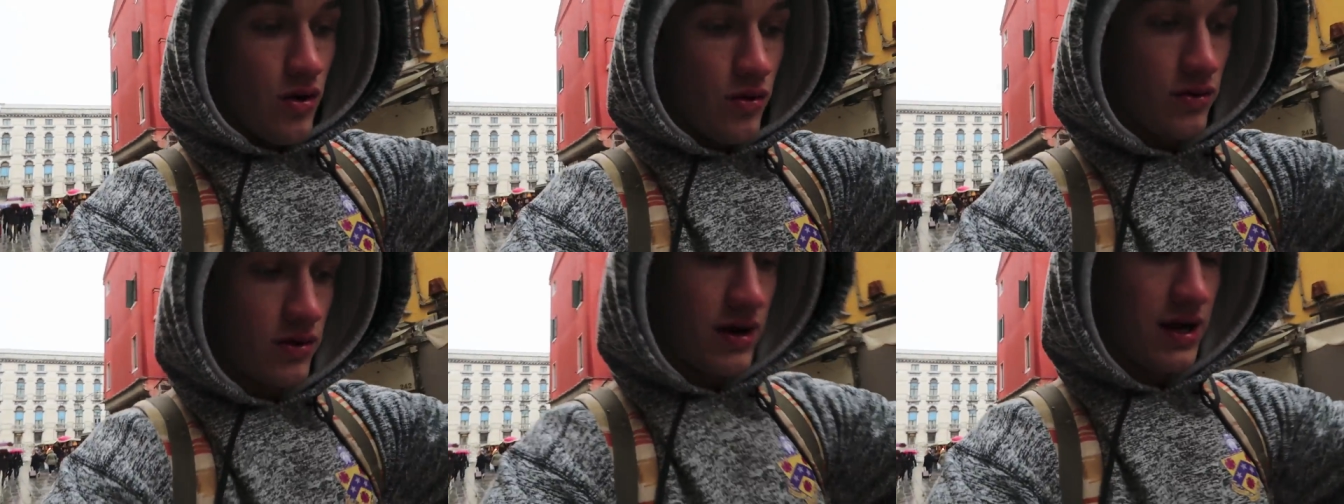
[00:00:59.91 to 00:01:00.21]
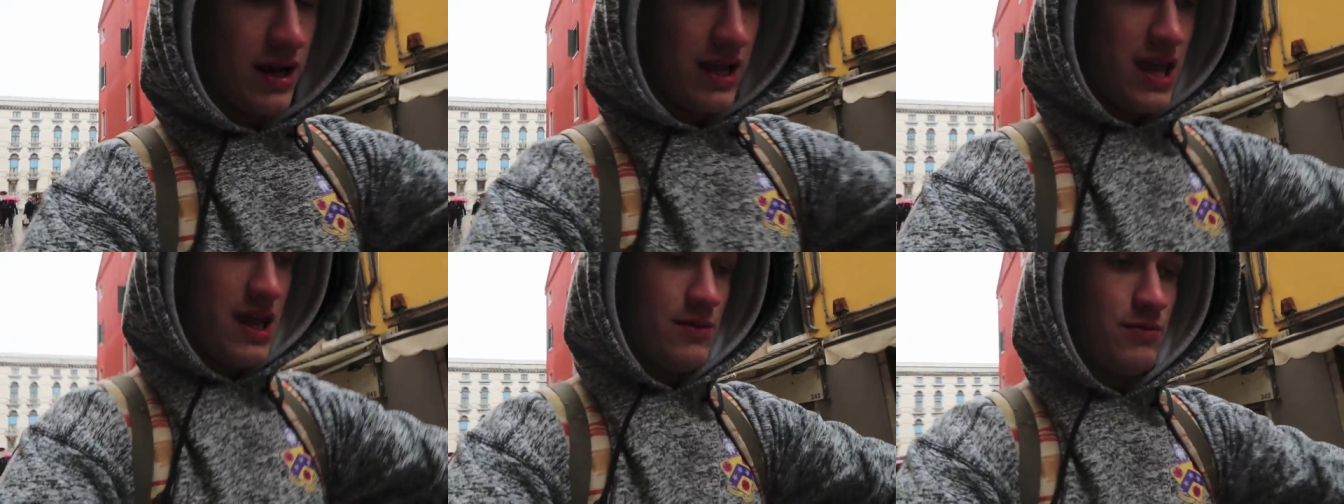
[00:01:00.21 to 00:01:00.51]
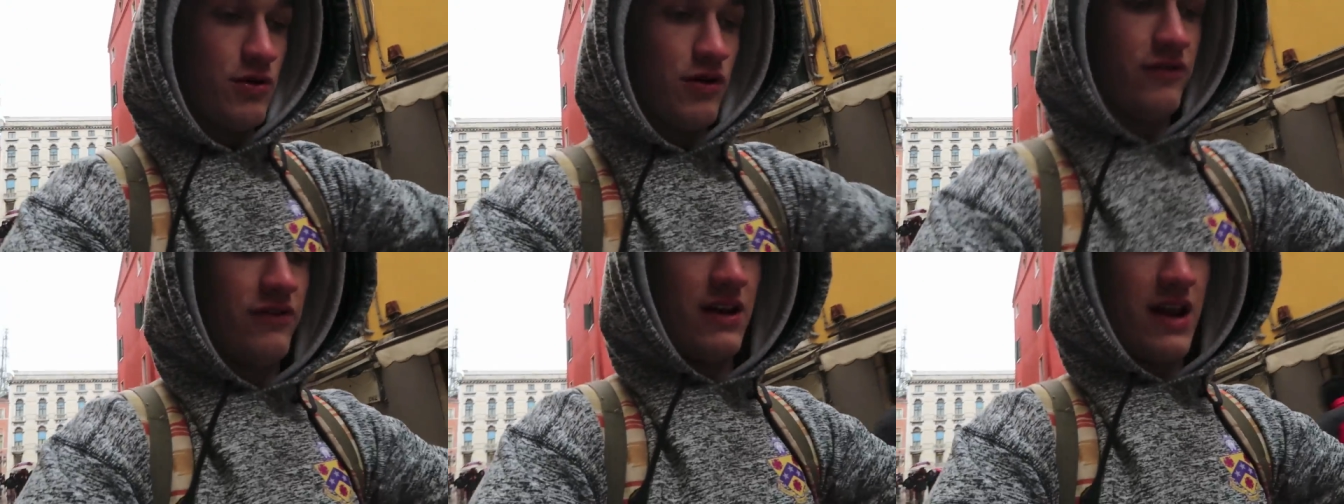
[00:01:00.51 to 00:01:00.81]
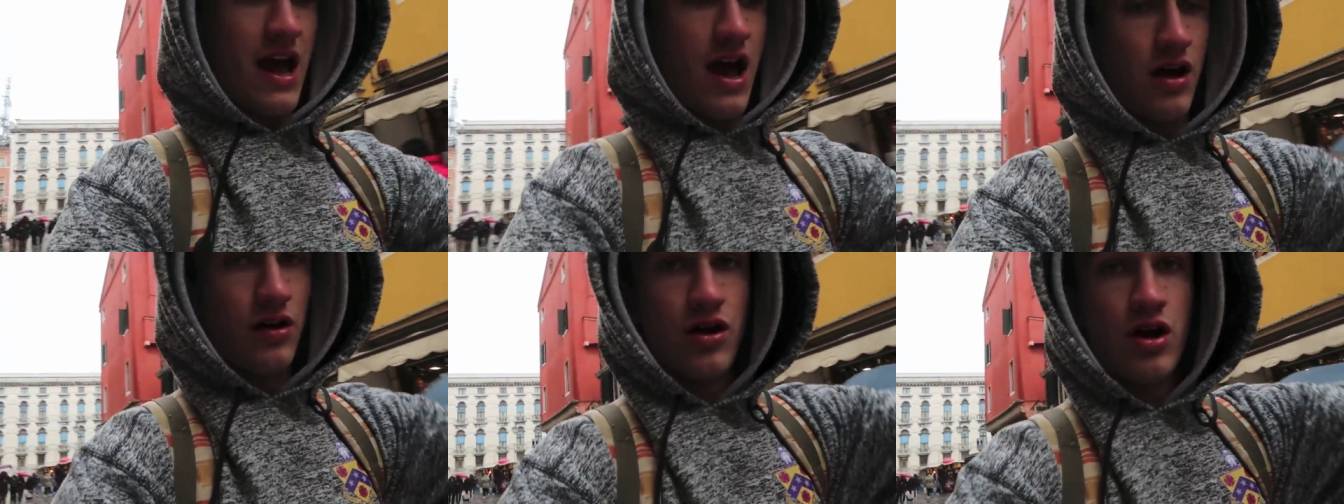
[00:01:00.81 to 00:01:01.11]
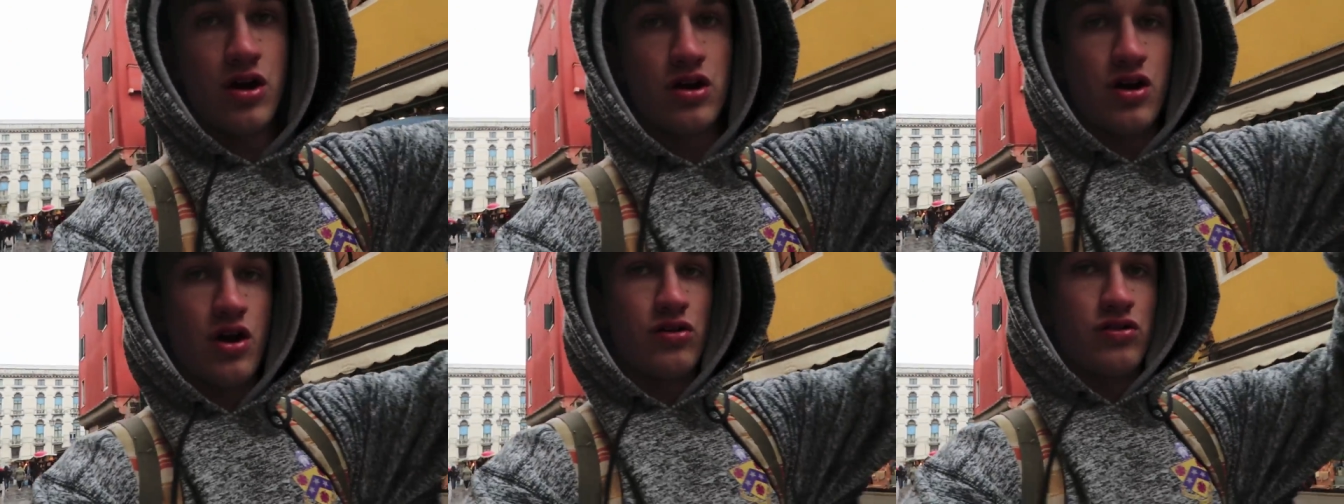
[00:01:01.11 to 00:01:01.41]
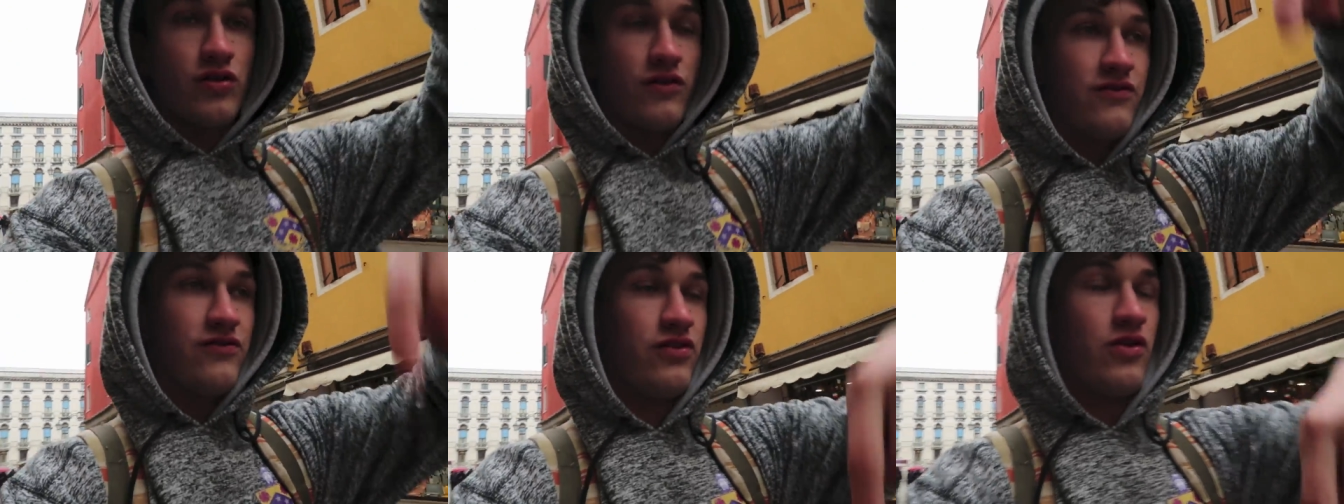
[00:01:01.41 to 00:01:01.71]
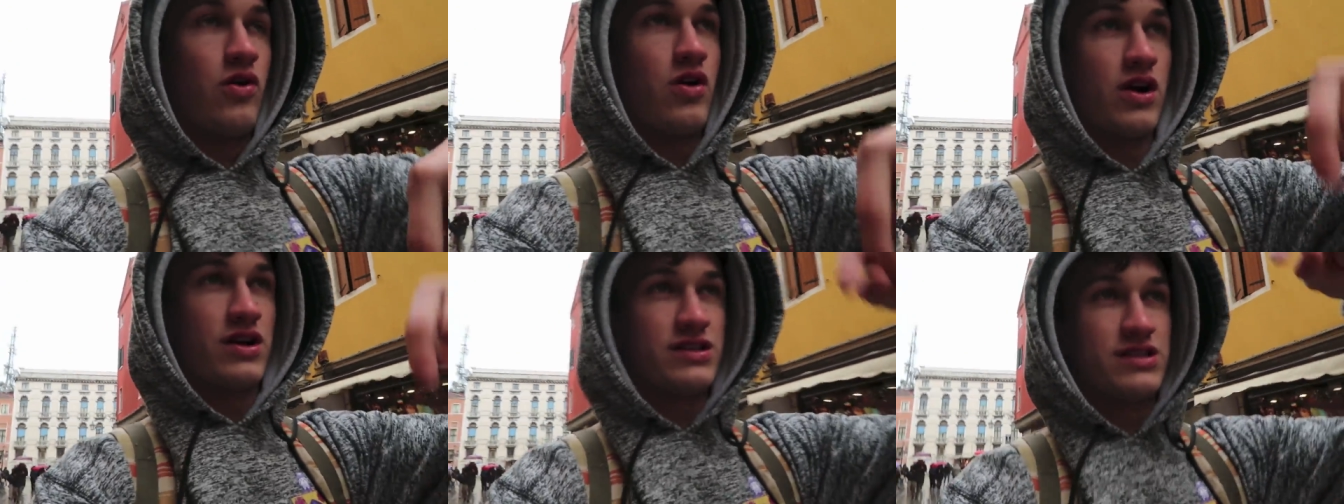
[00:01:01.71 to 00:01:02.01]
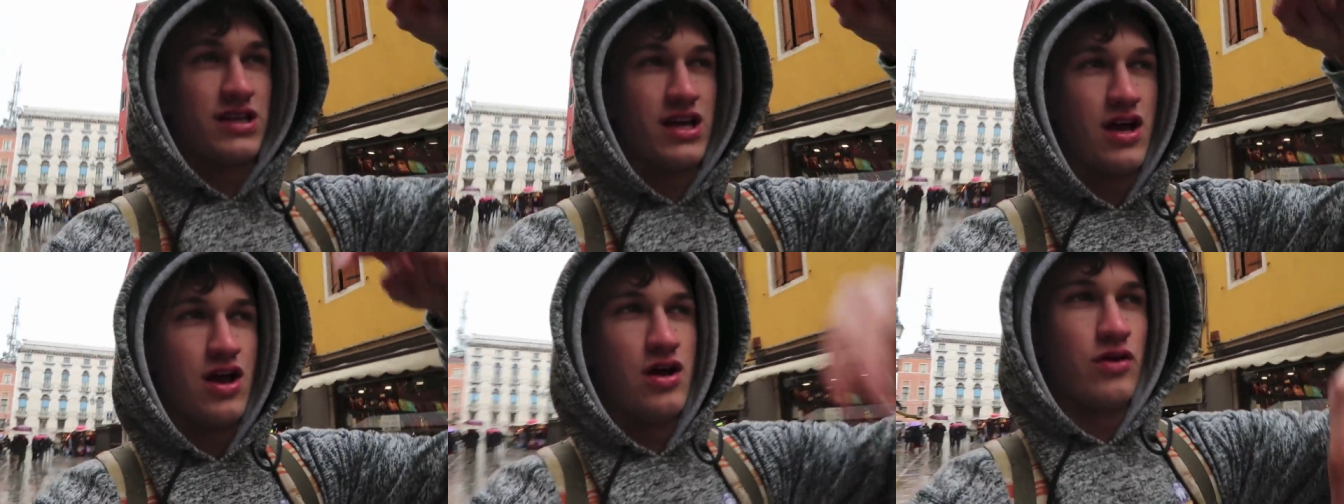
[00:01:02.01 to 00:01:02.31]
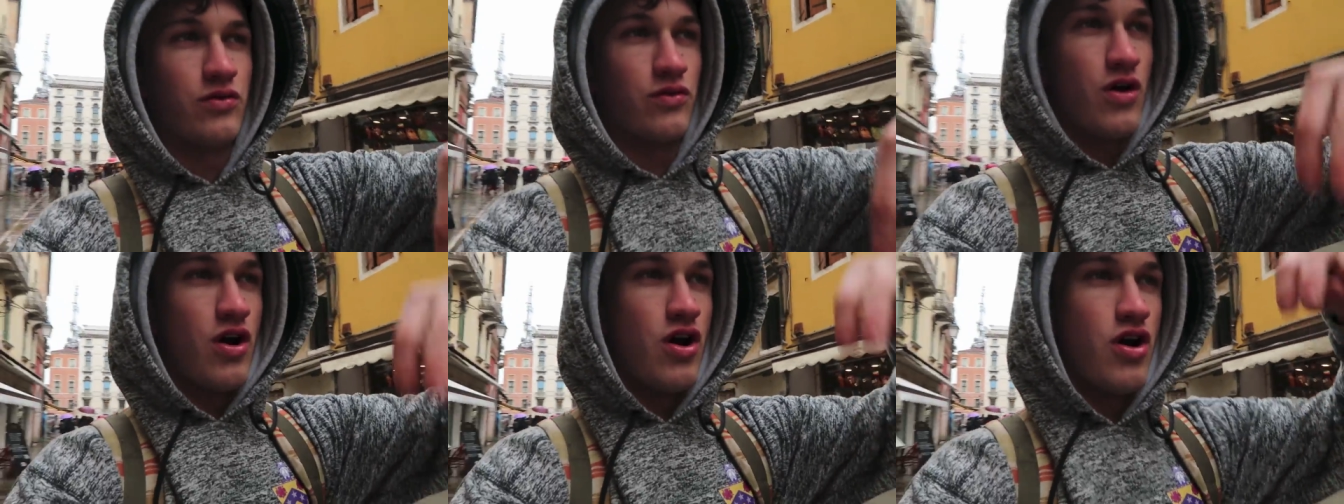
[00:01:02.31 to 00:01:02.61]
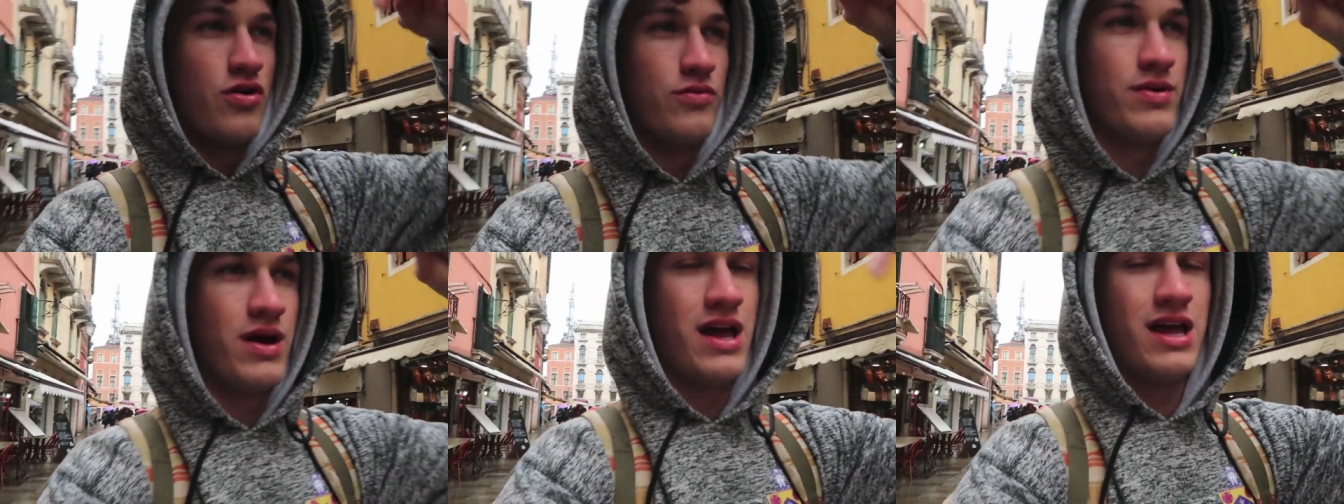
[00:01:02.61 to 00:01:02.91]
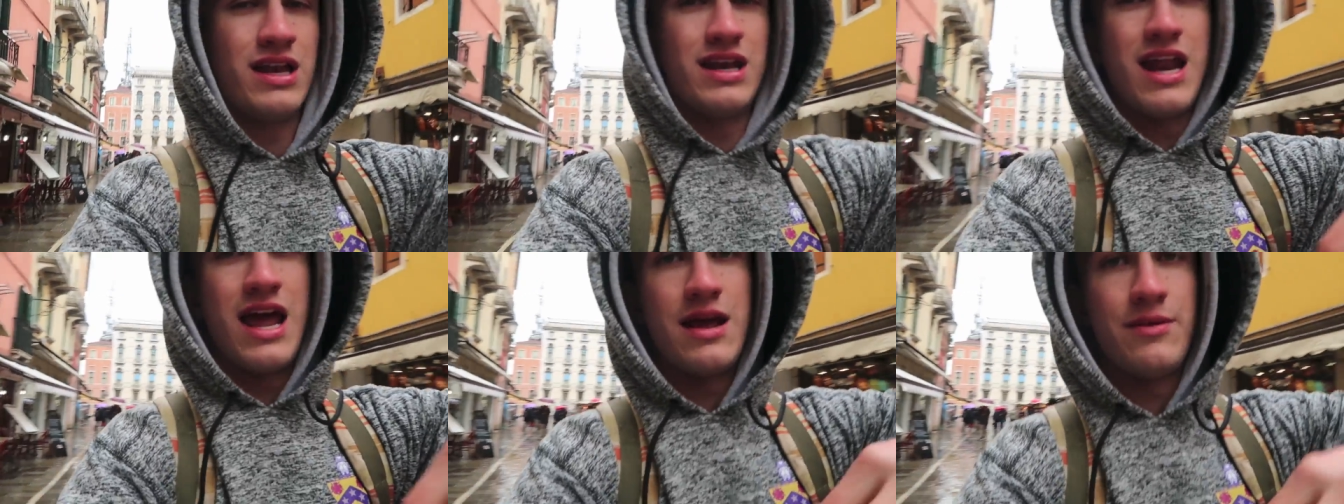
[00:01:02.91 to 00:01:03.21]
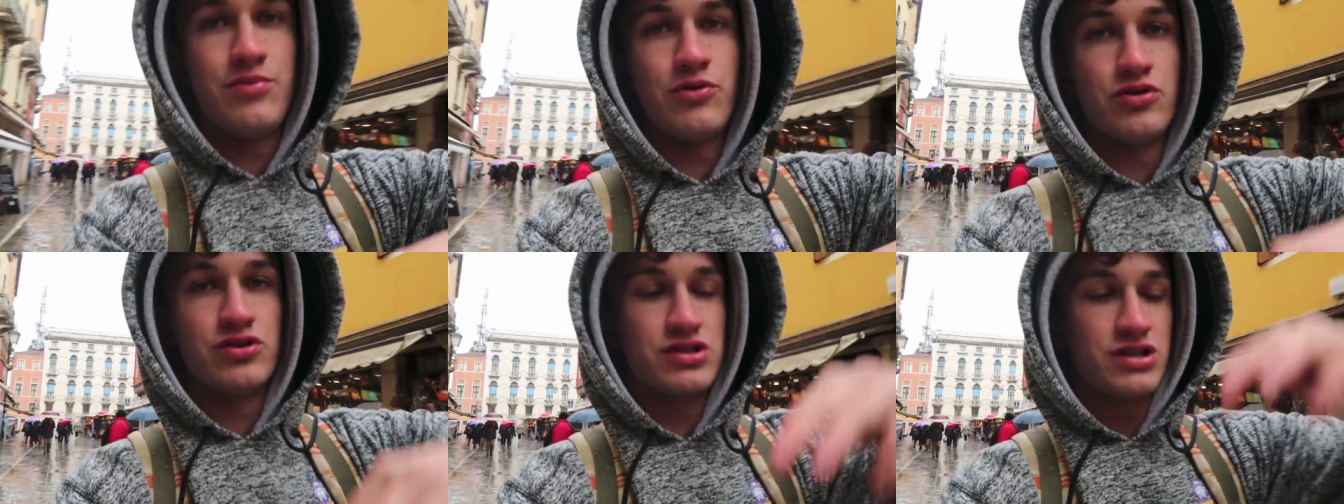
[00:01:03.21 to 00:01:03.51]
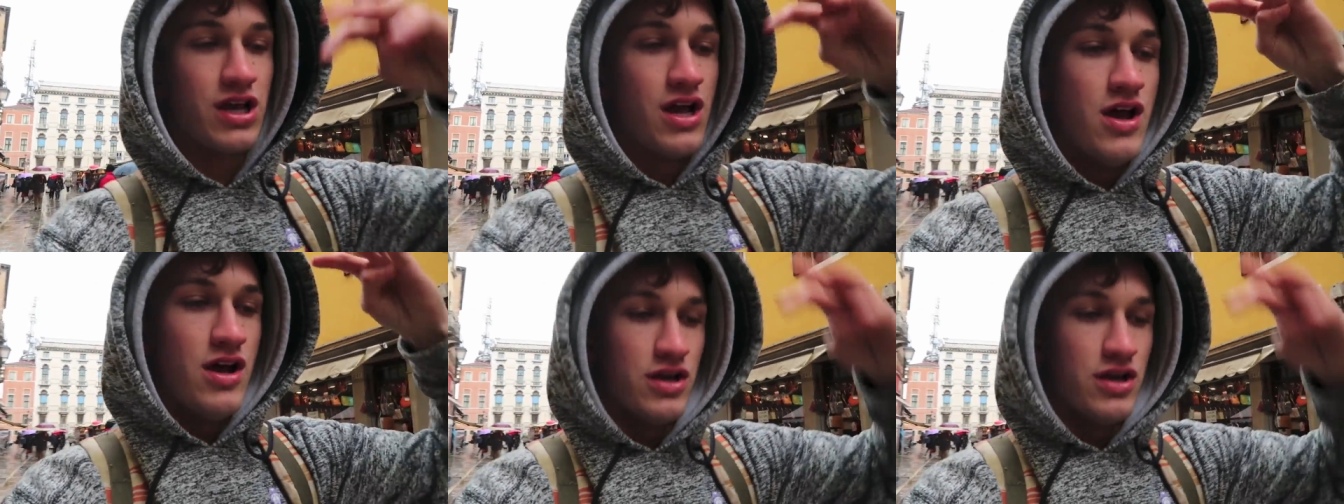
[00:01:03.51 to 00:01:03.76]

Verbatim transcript: we're gonna keep moving down, go through Florence, Rome, Naples,